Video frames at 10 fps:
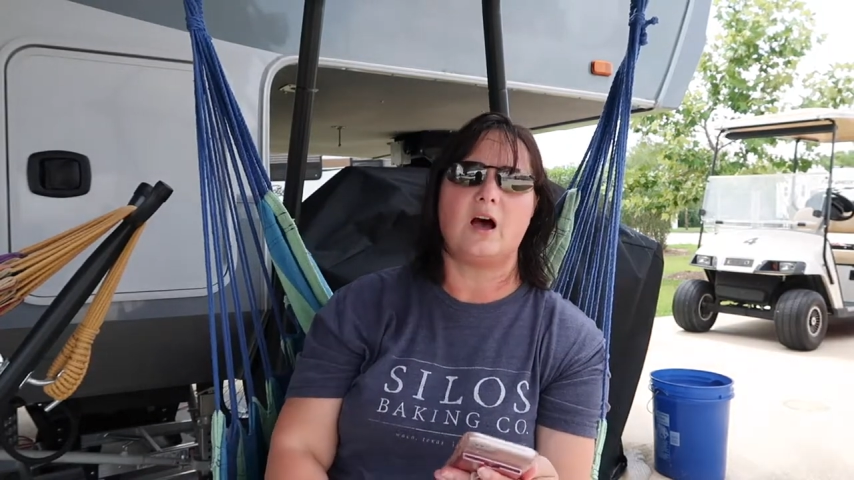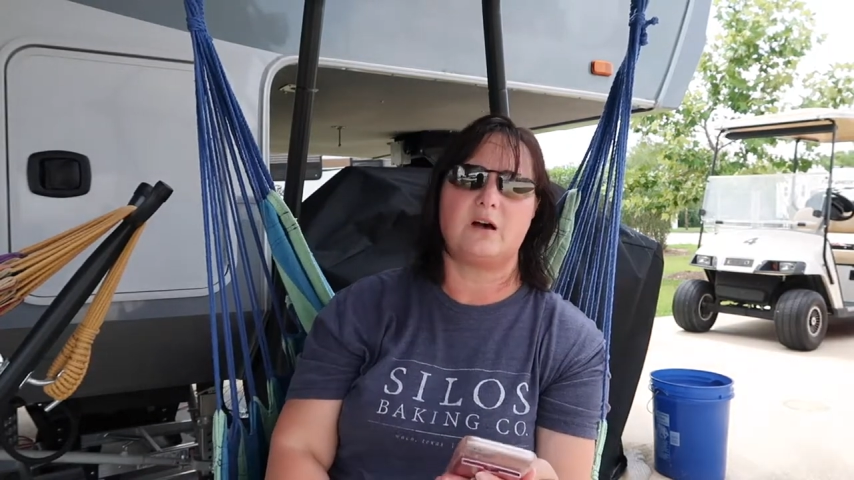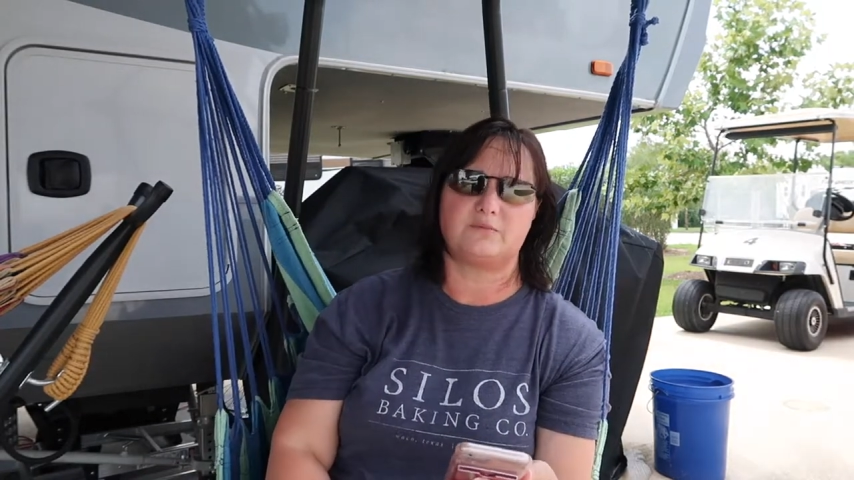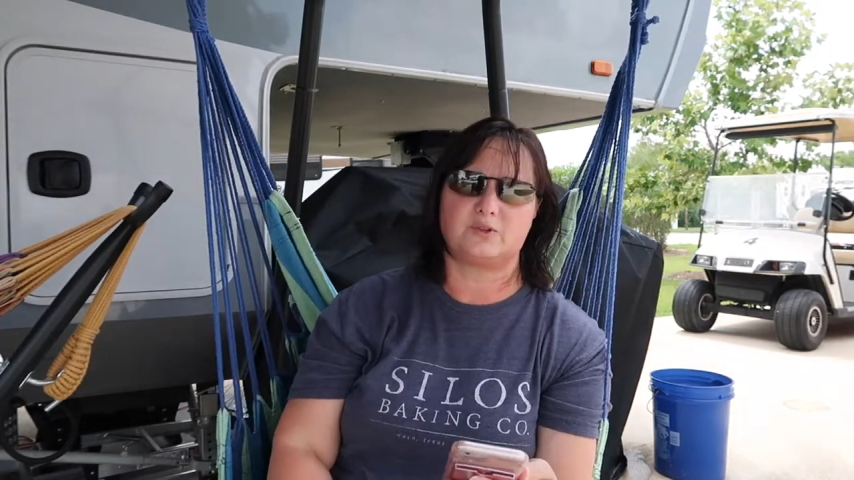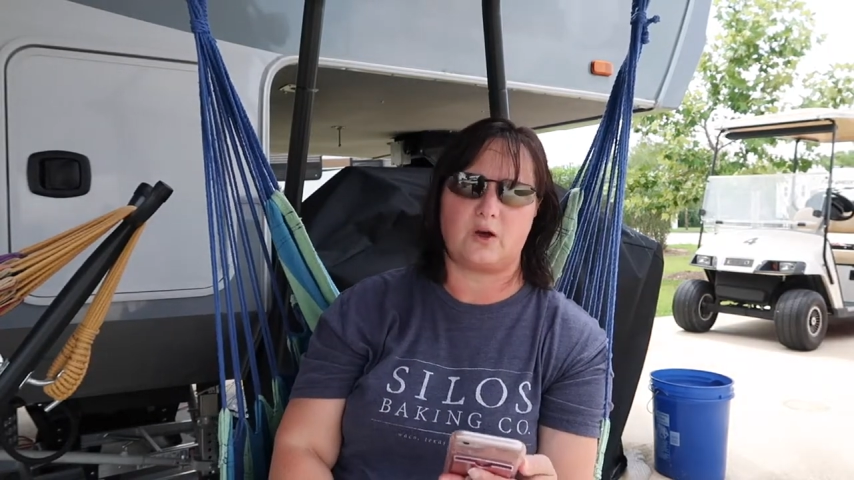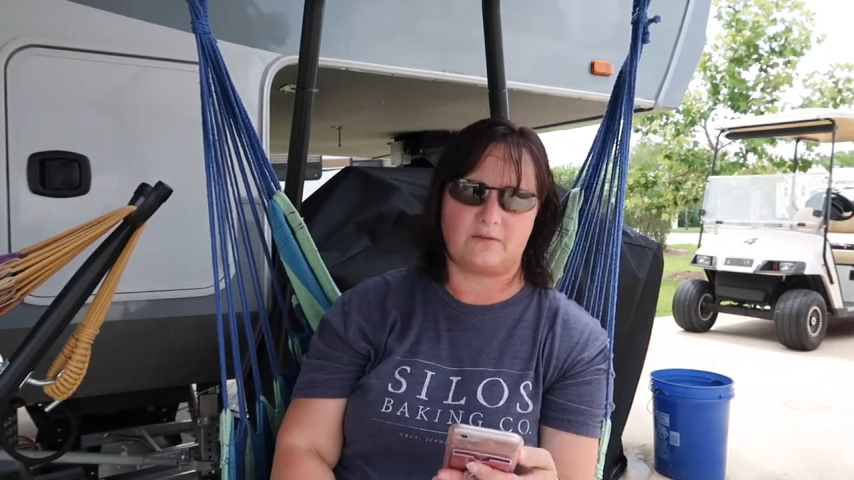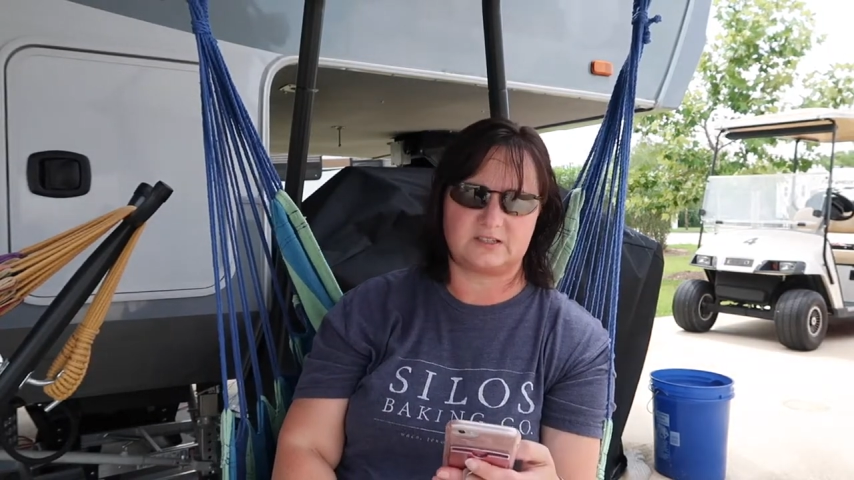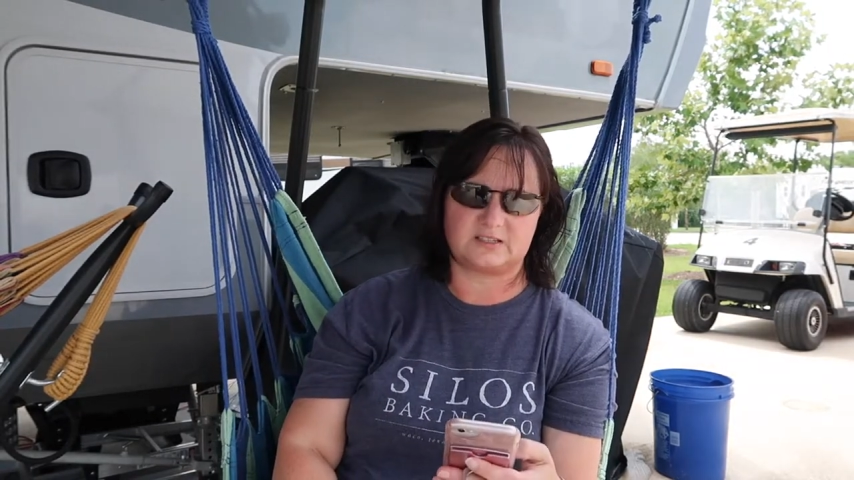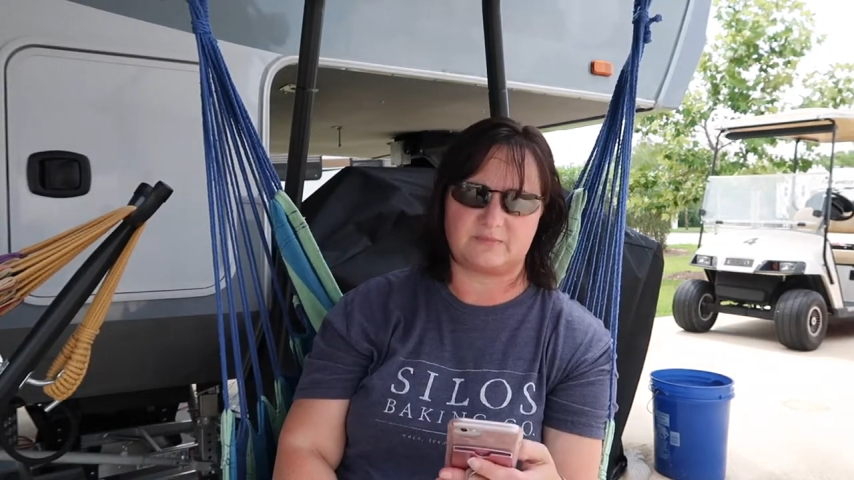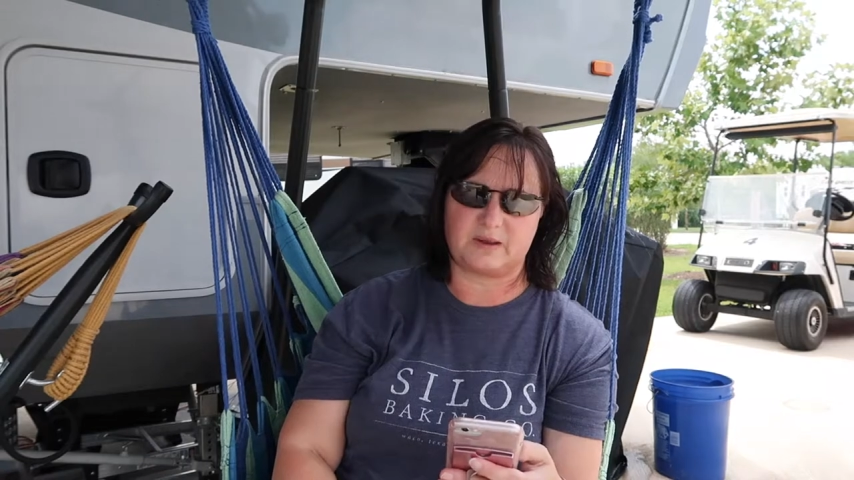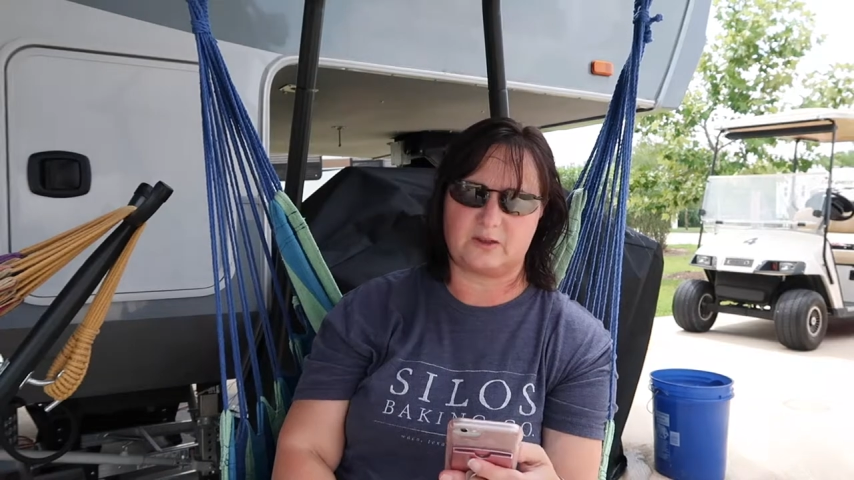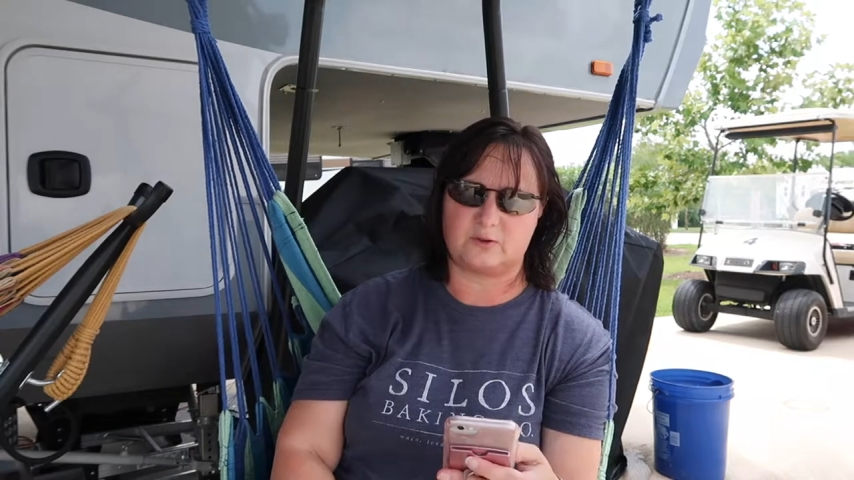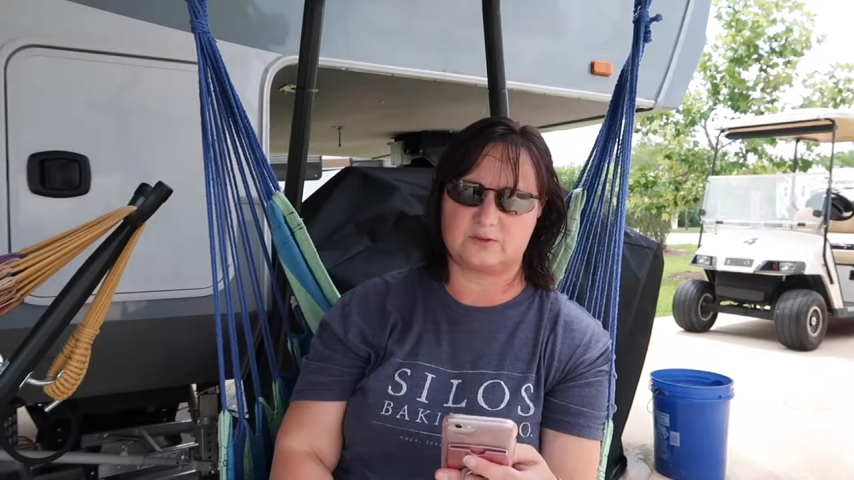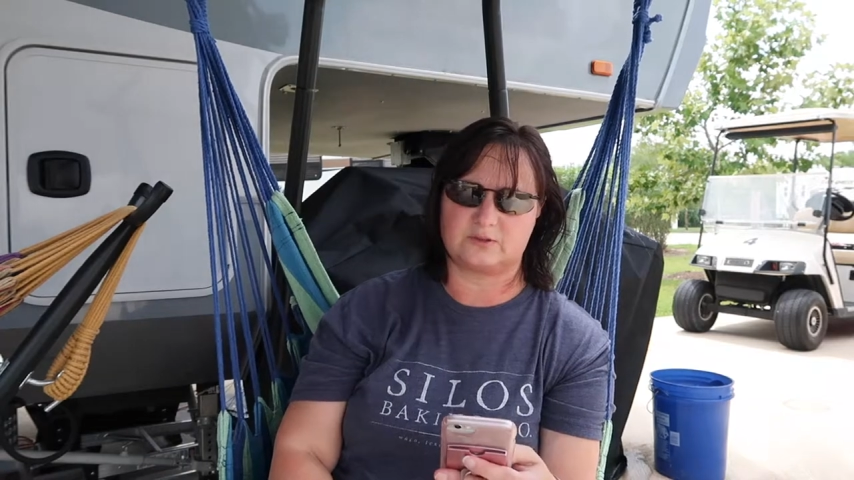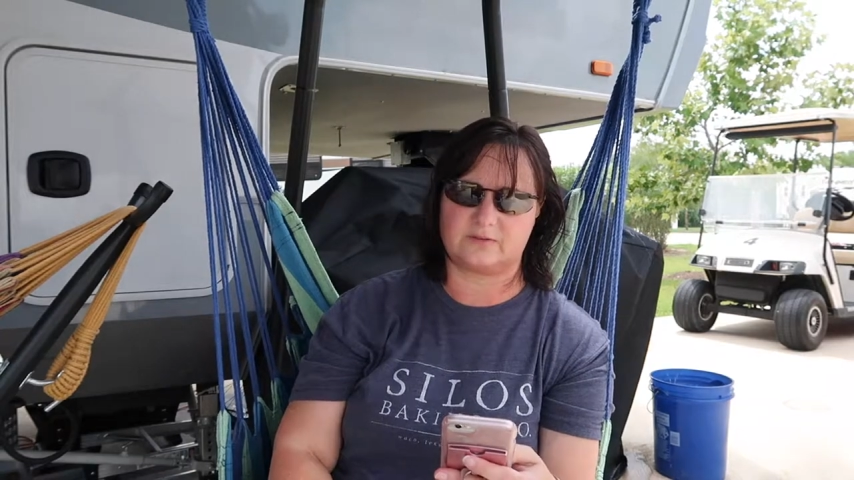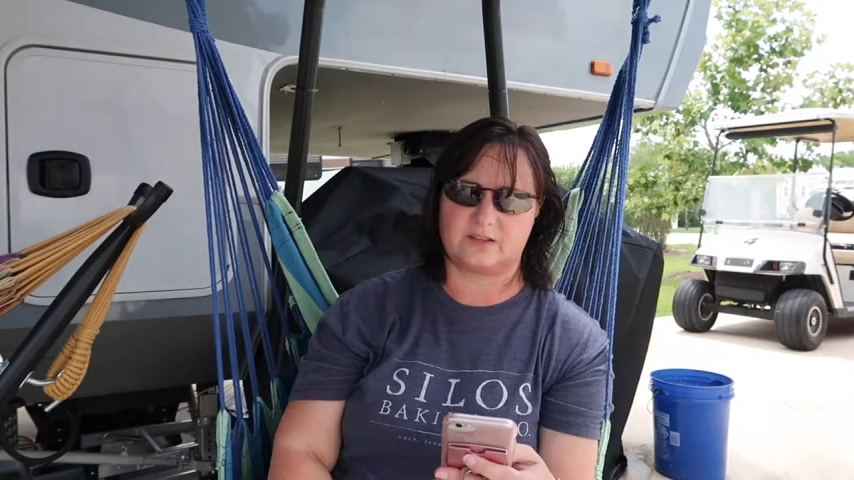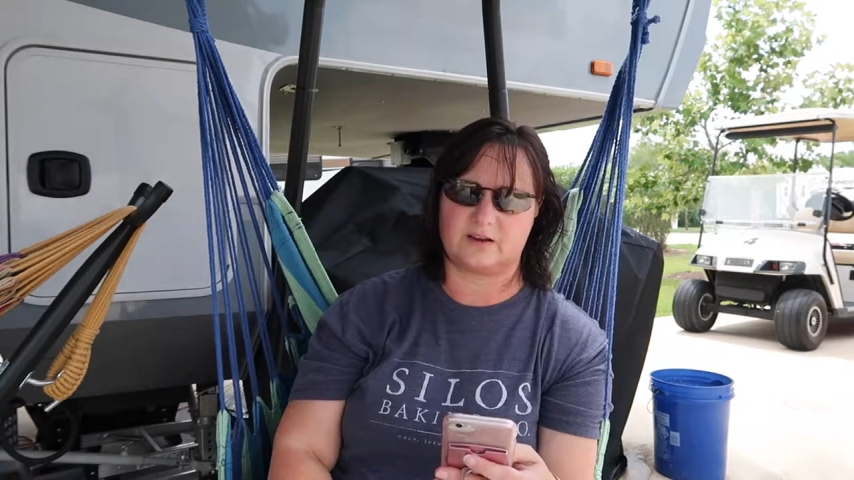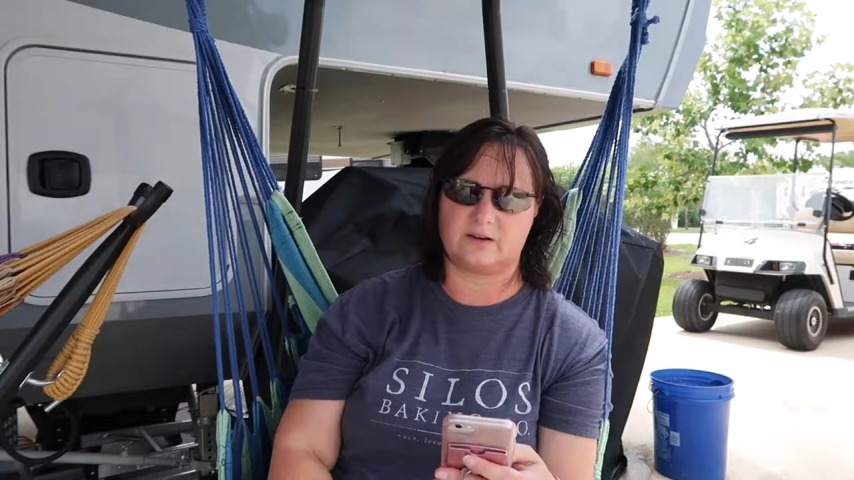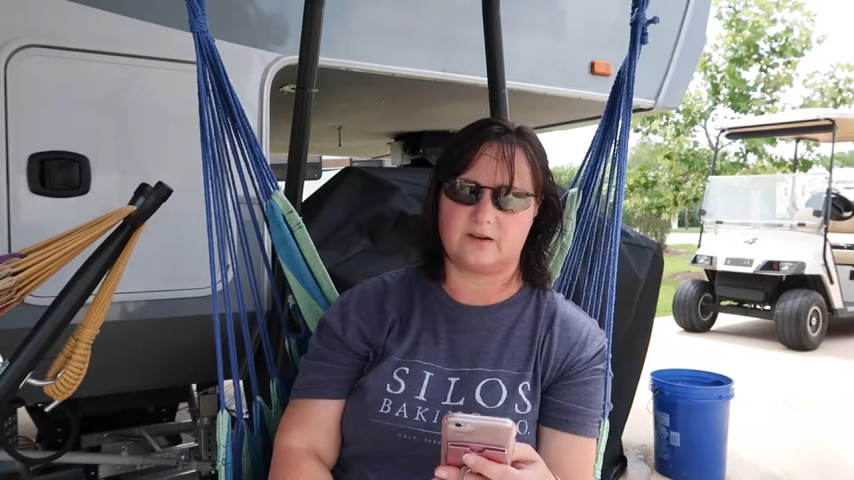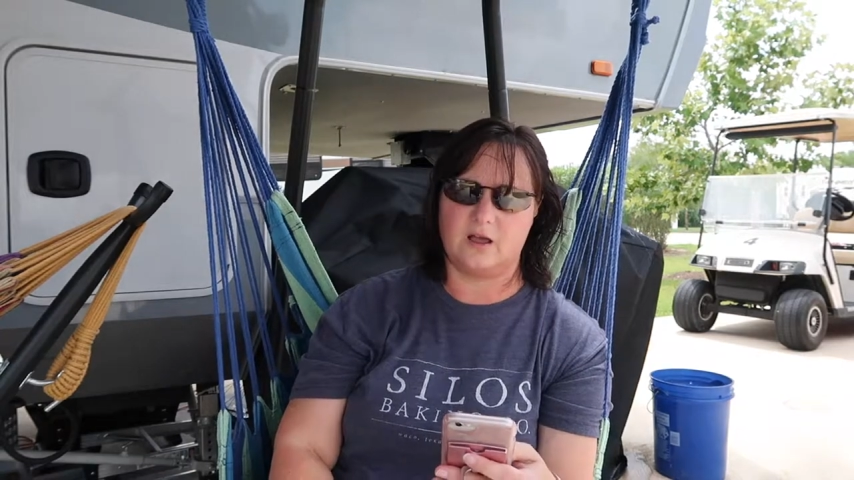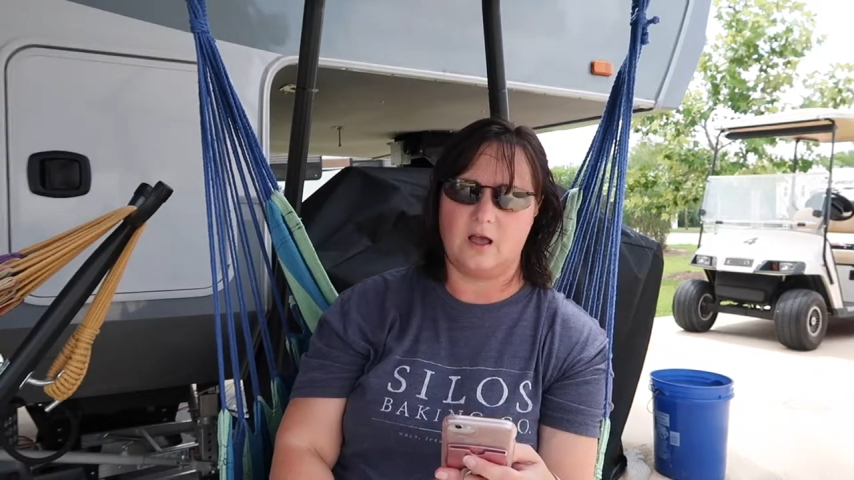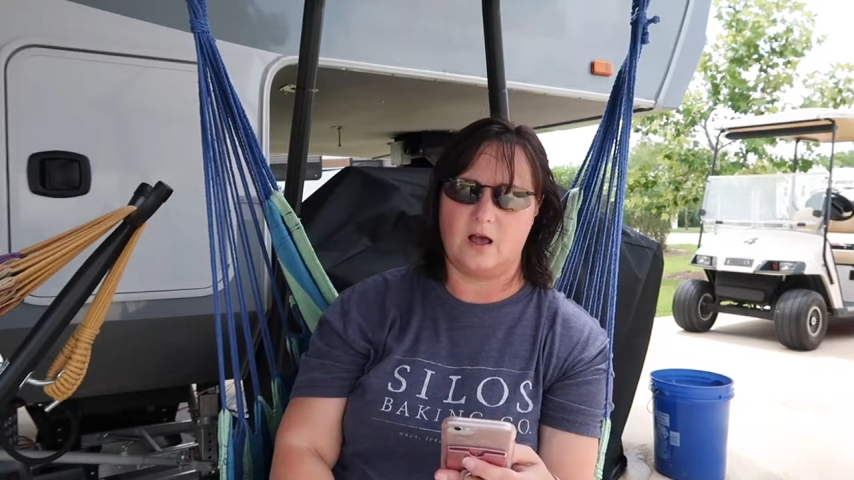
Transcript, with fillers: um, so offices have been closed over there.